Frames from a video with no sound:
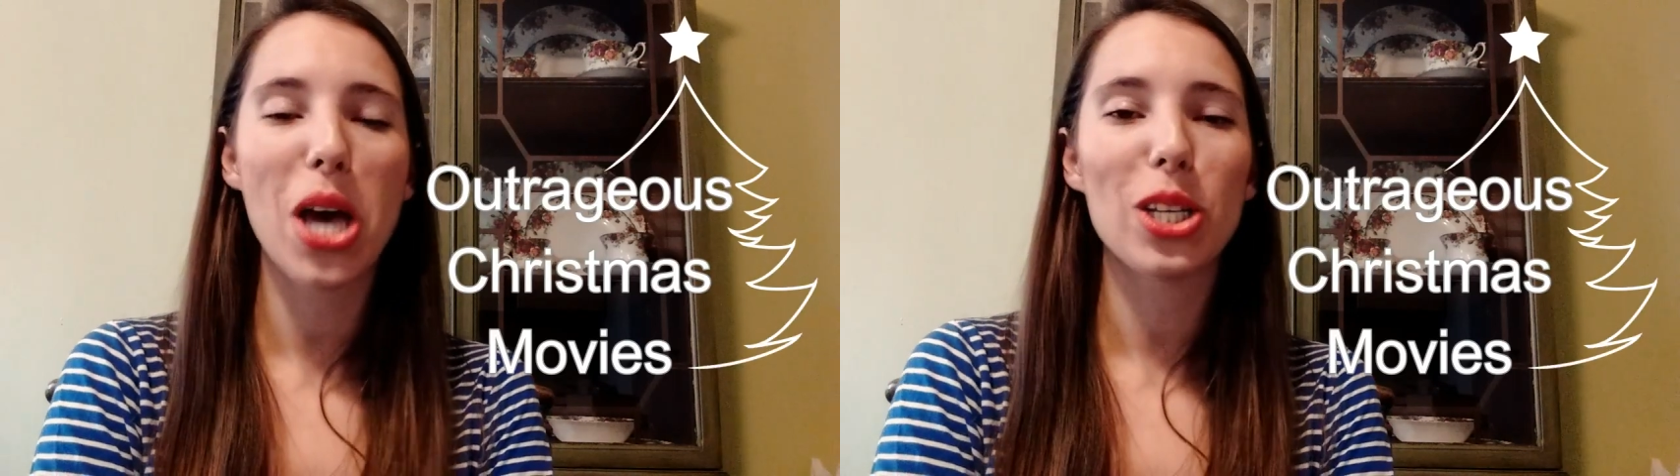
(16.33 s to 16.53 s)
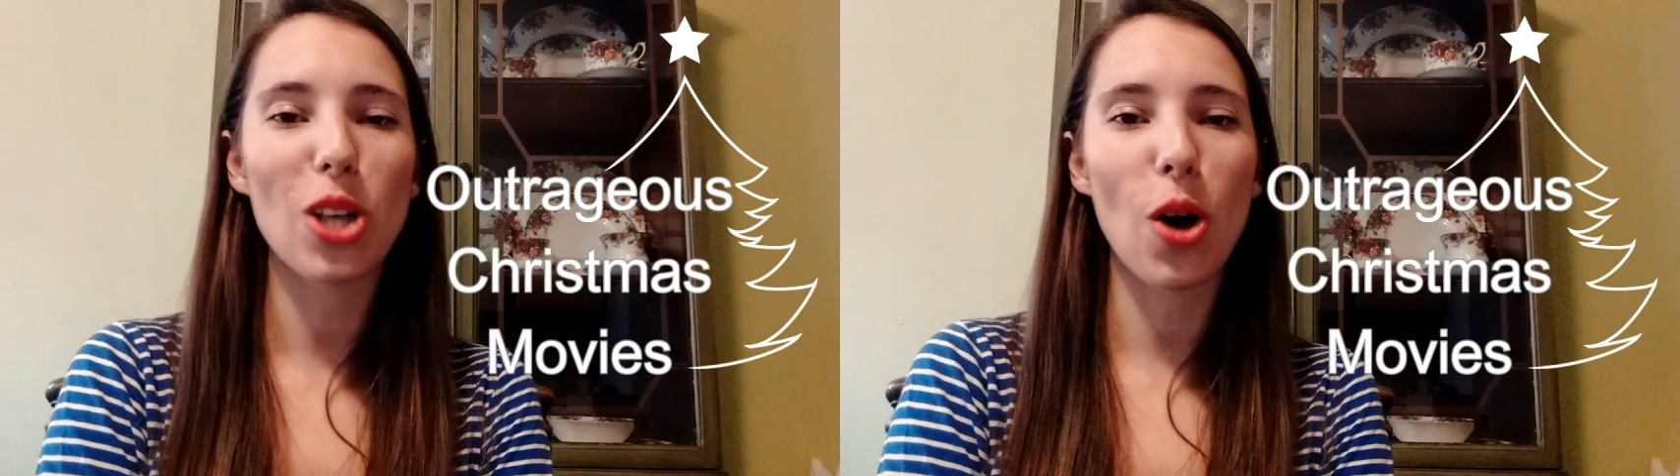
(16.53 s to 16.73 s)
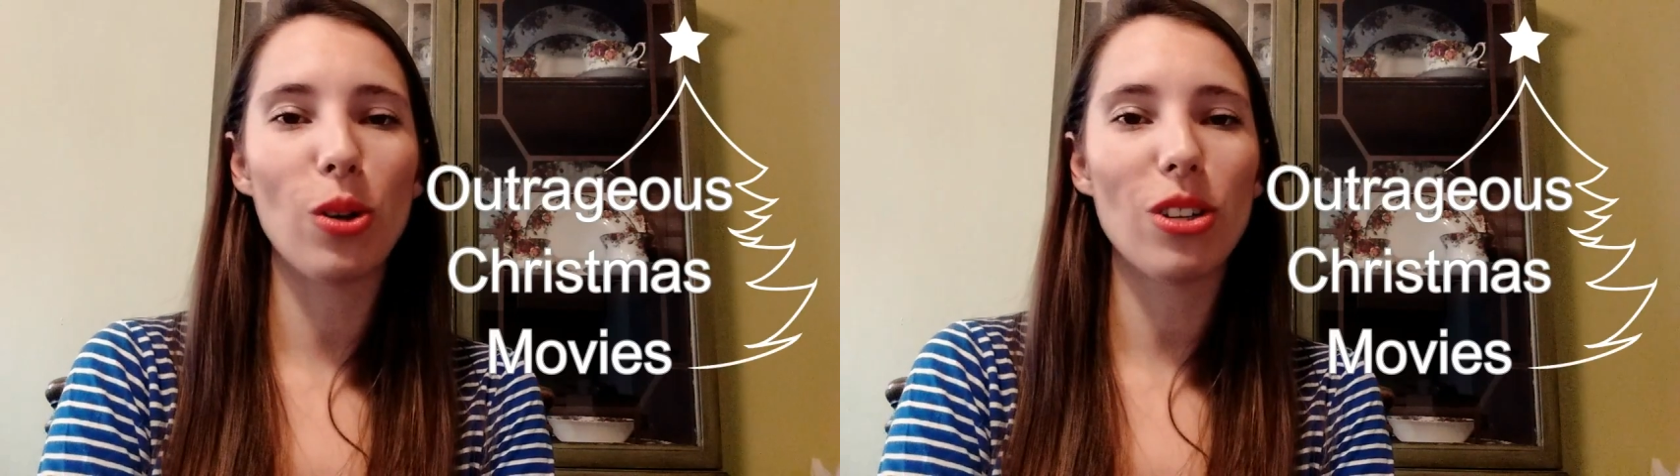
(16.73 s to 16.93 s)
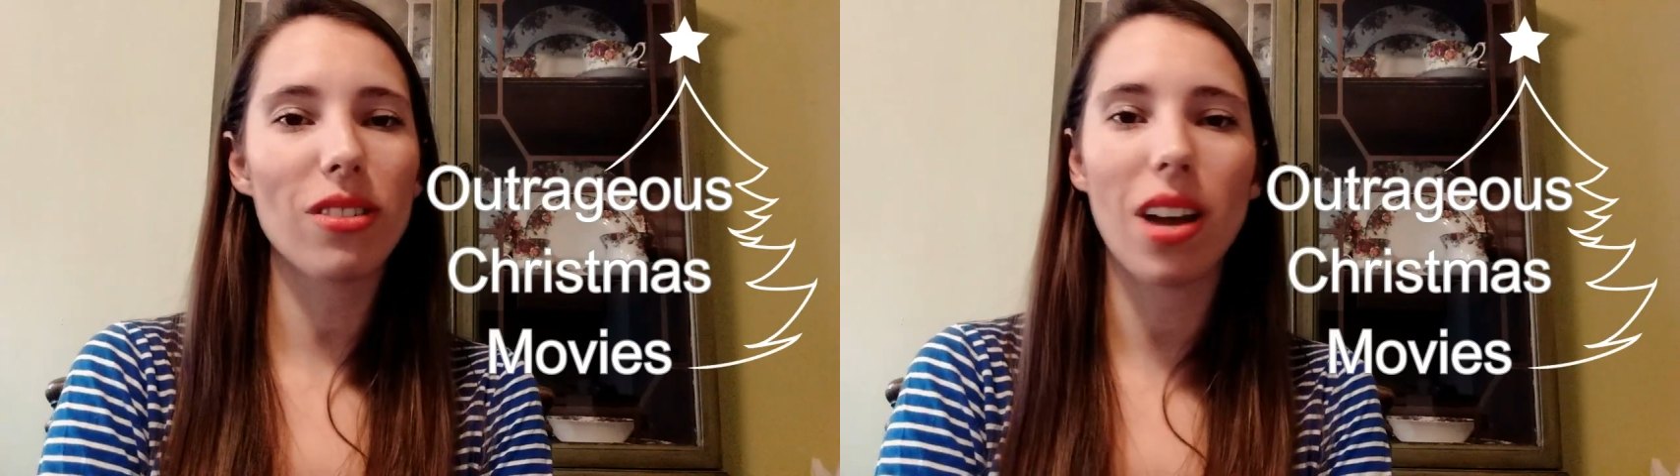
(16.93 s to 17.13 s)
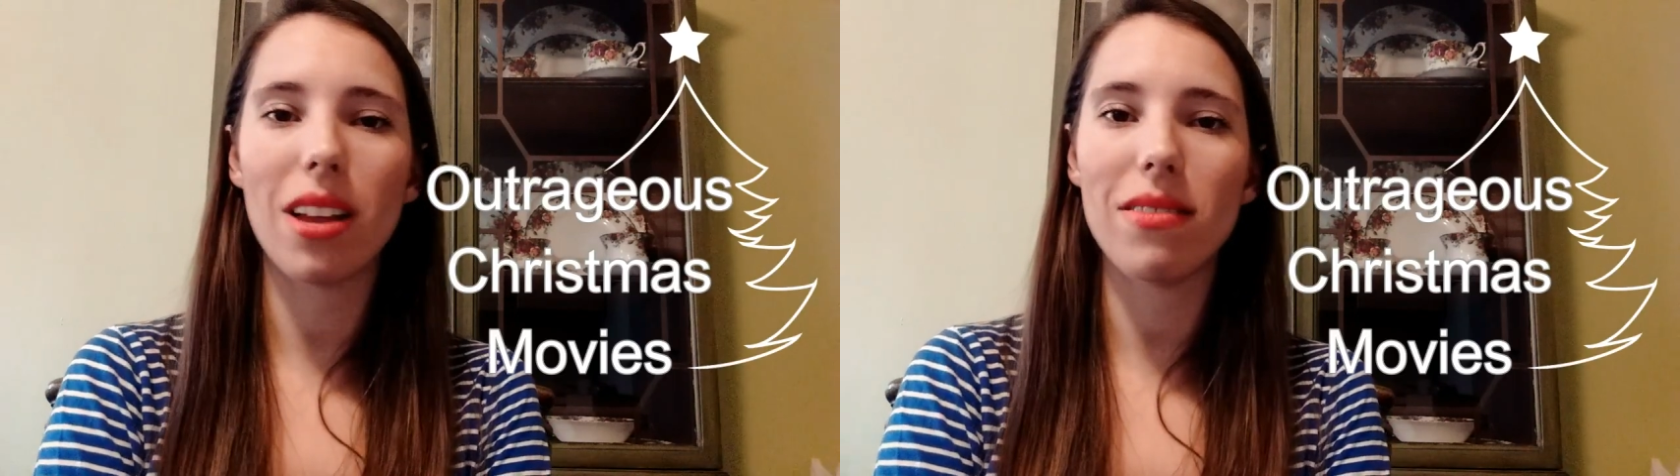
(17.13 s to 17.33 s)
So
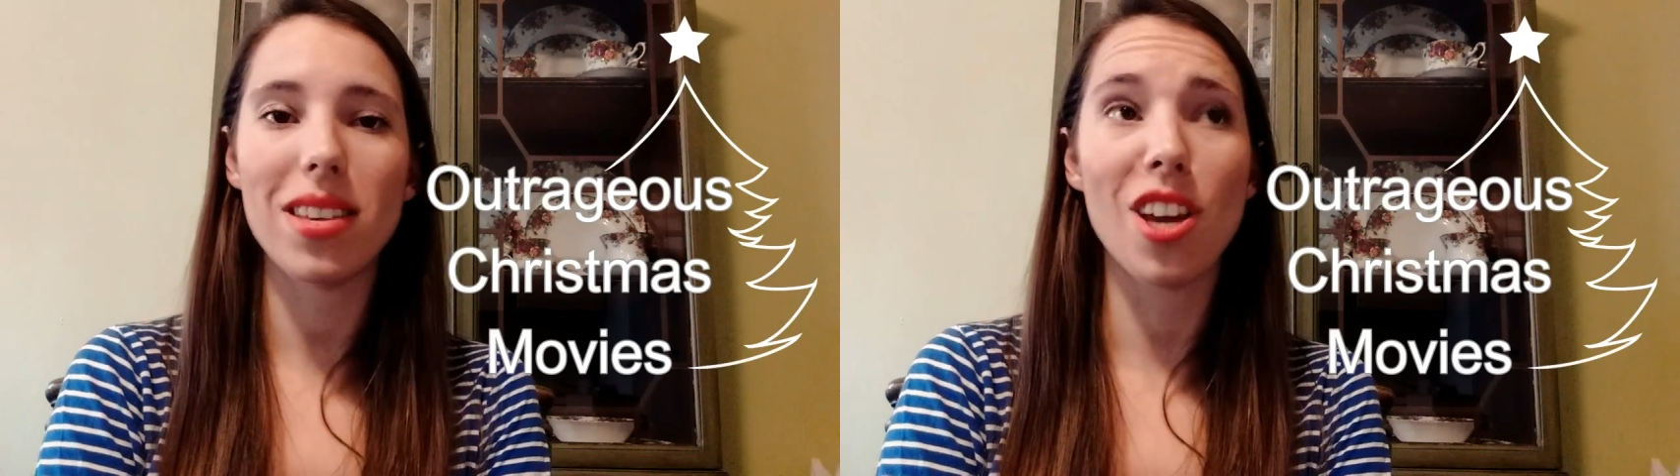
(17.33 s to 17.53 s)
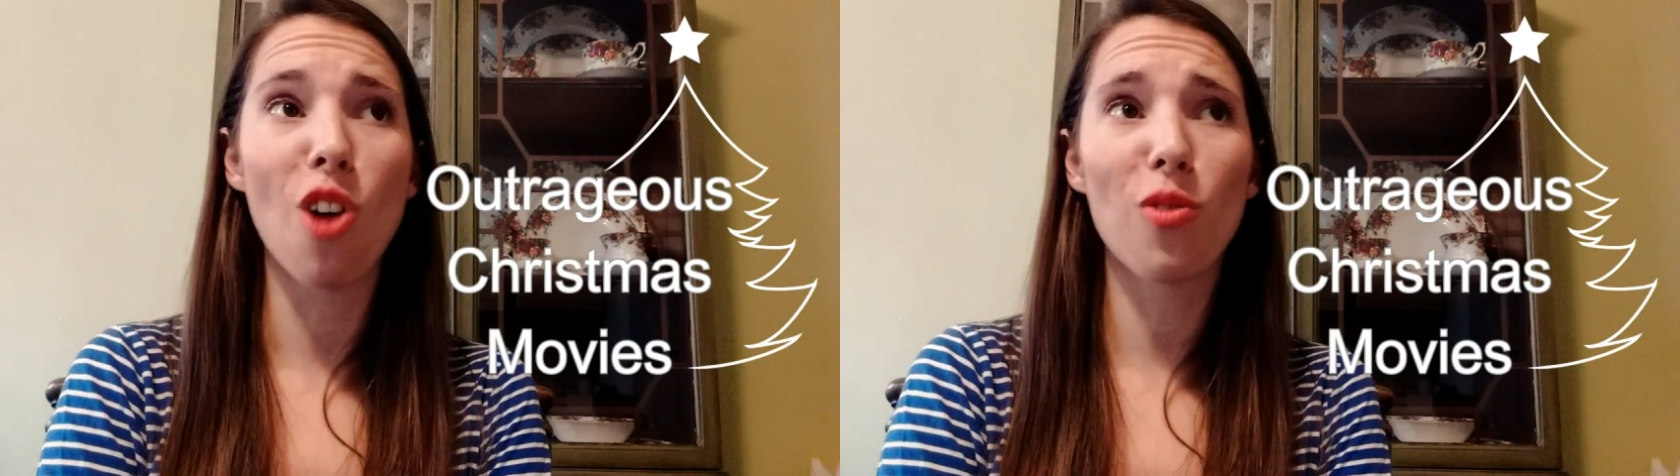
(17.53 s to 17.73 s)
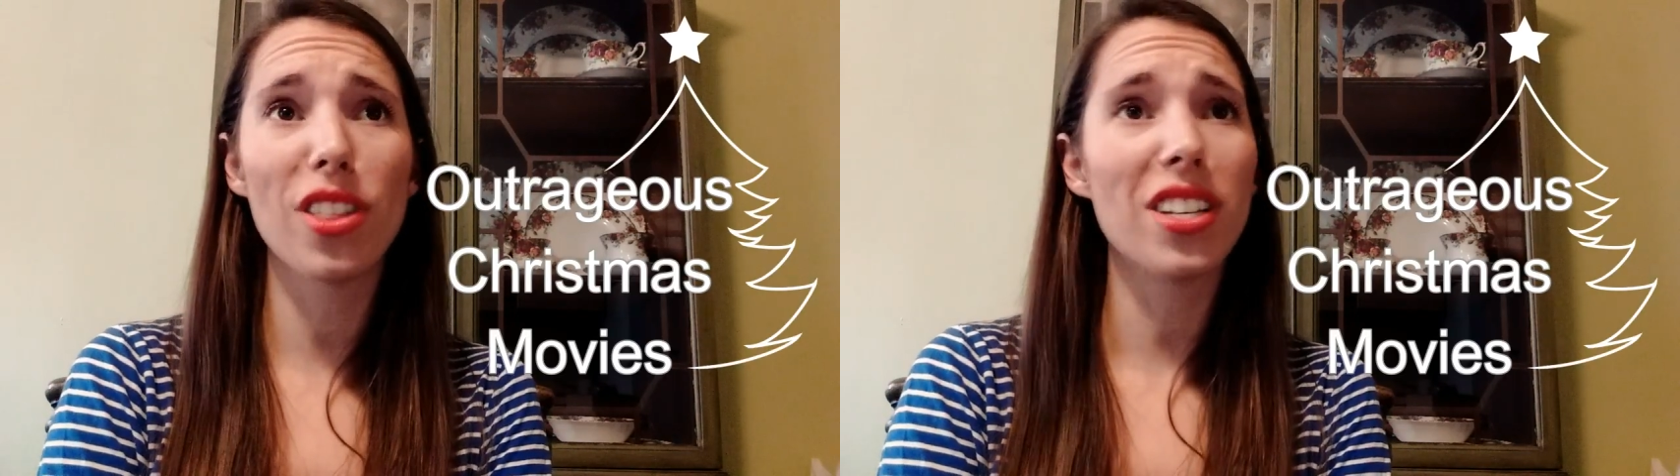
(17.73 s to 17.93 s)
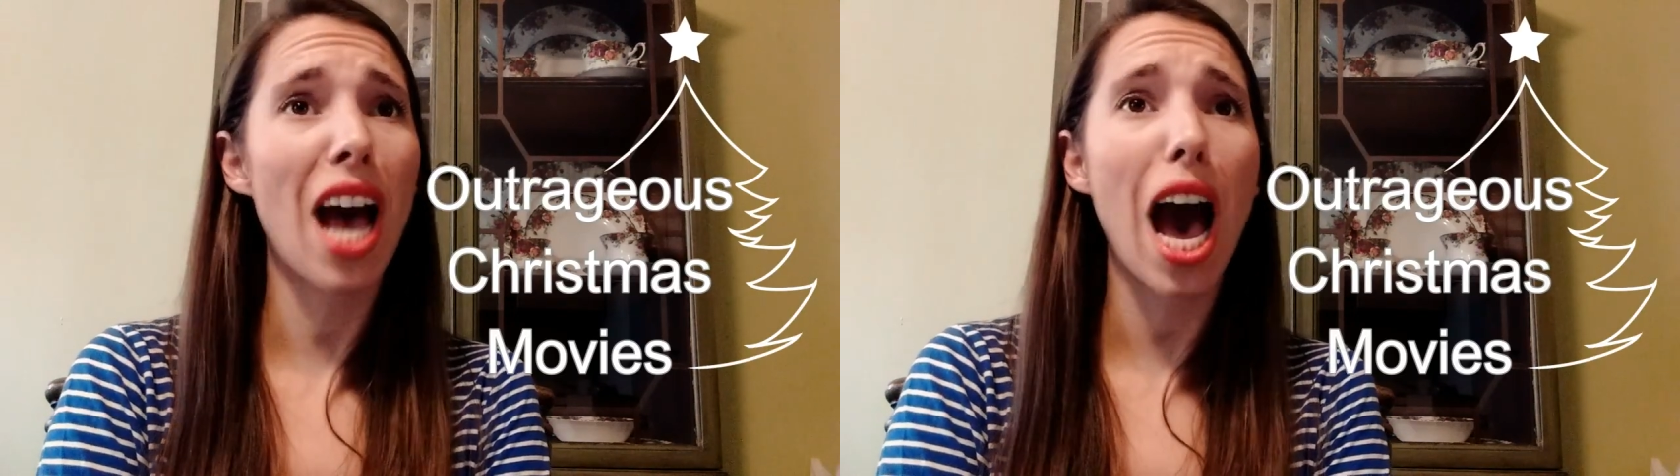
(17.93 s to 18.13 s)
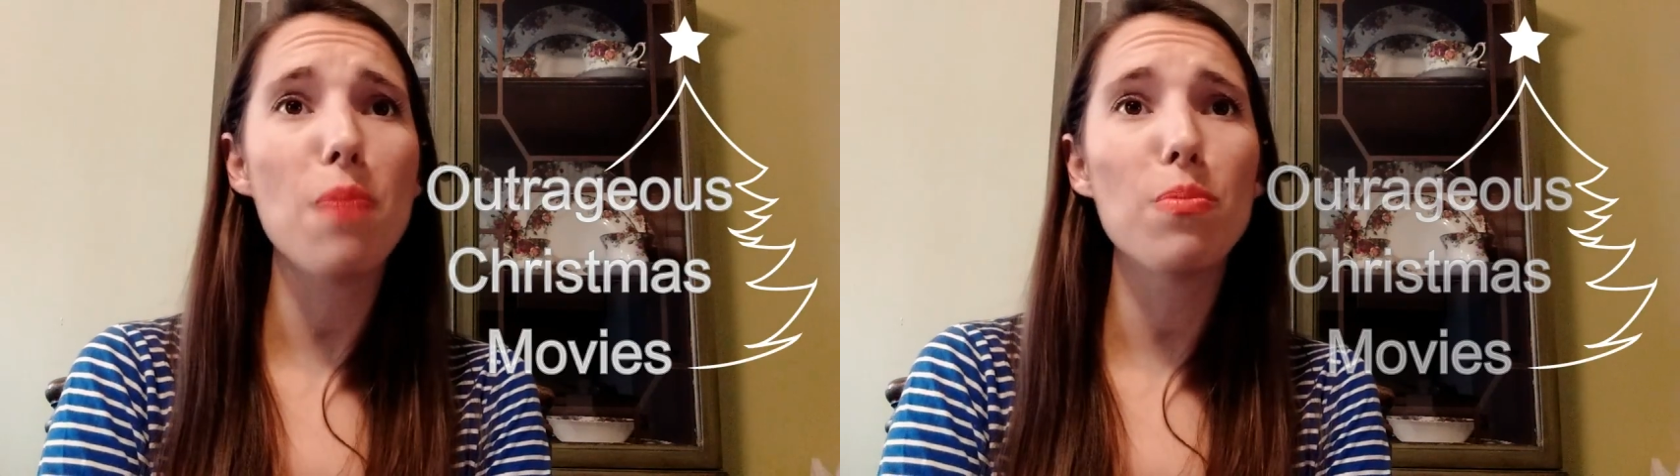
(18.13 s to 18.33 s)
just kind of the over the
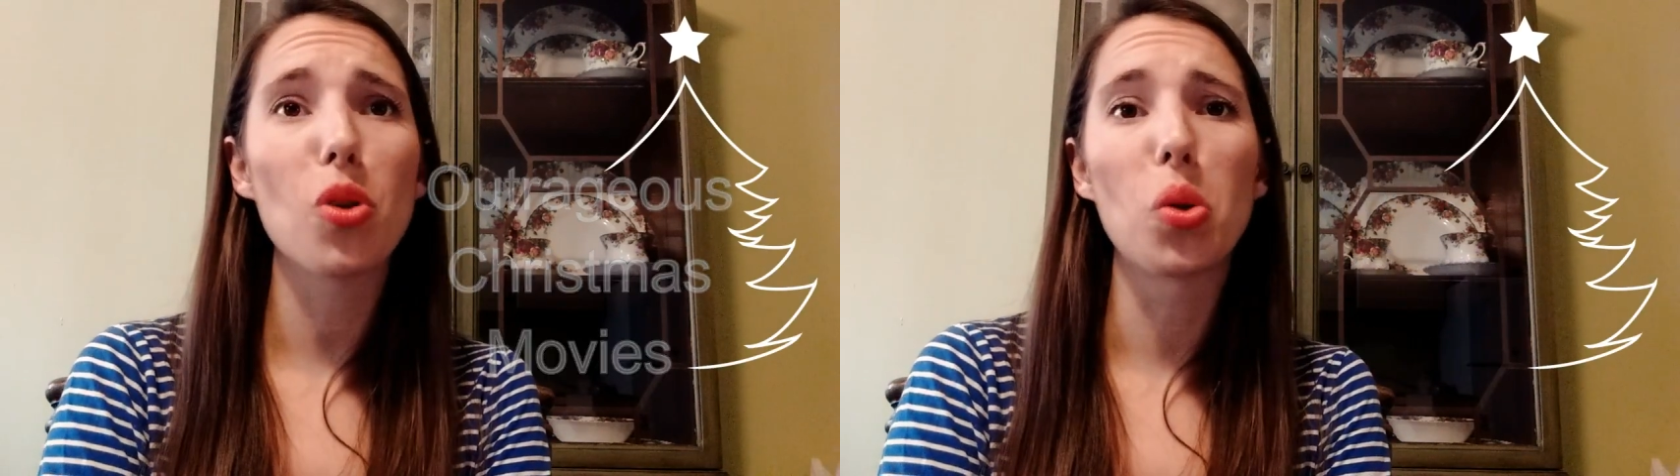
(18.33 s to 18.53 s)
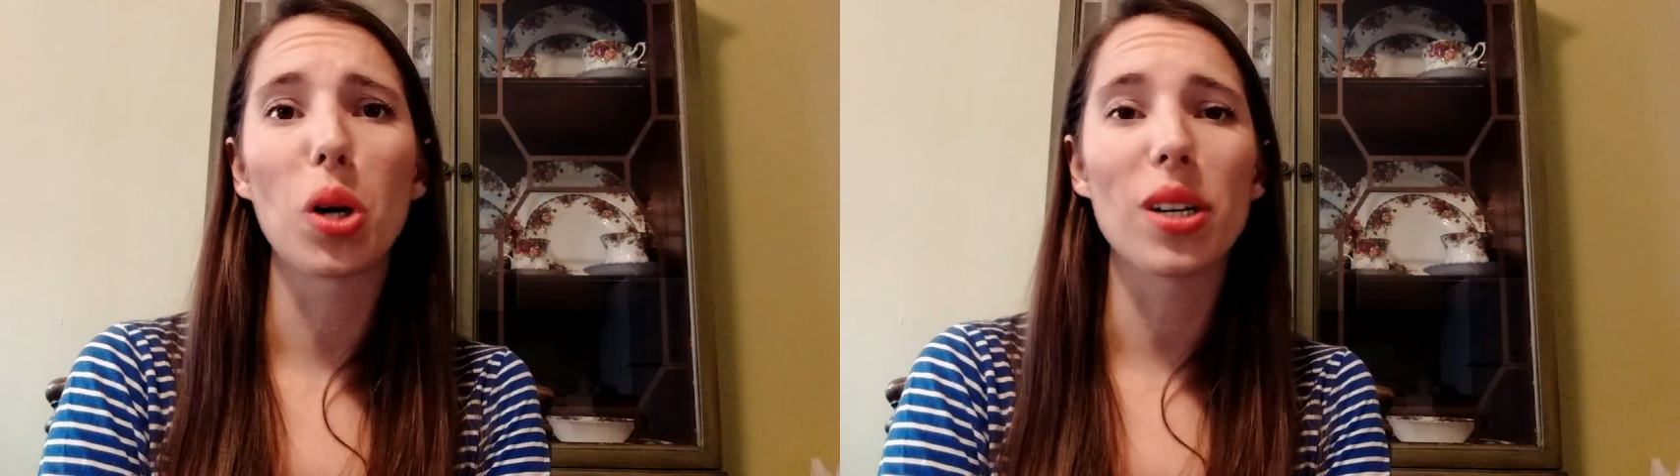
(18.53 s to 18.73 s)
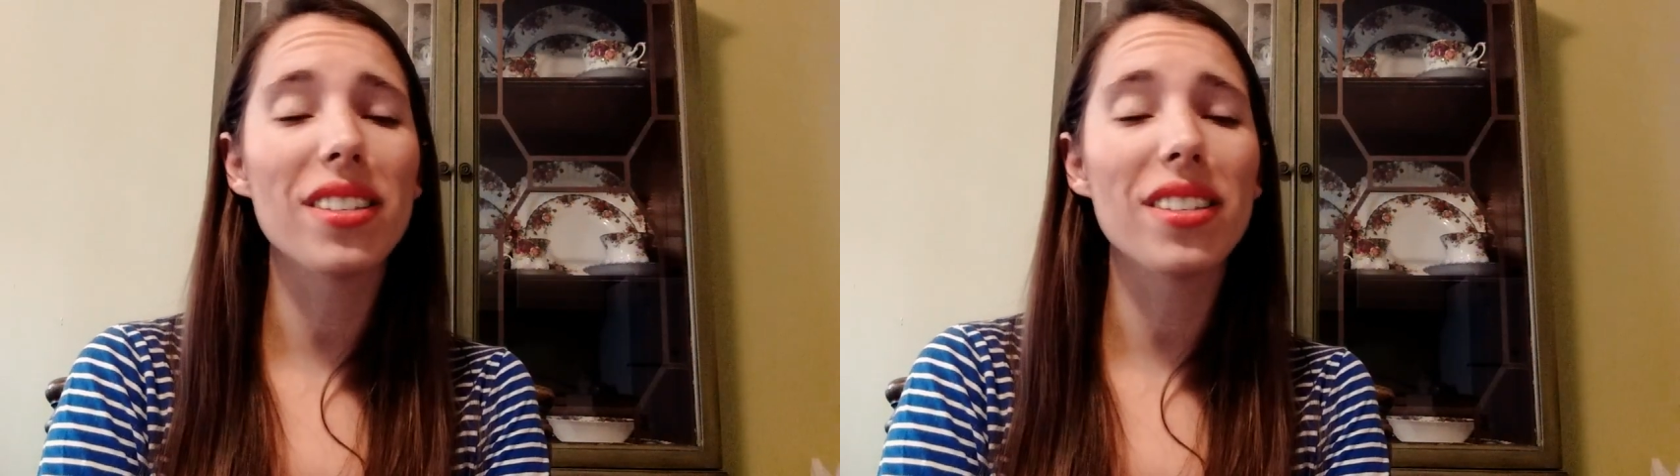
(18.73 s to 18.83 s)
top or